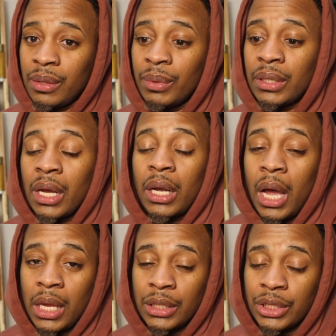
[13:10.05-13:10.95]
with the
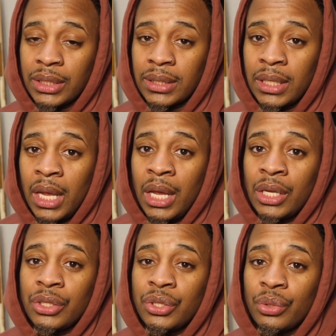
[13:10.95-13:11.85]
oncologist
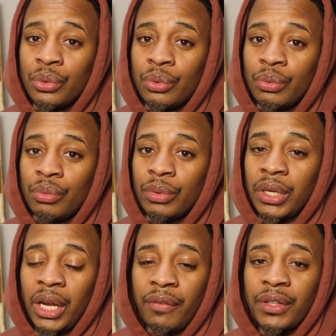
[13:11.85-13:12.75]
to
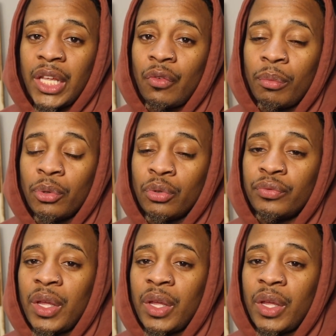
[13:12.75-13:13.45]
get everything removed.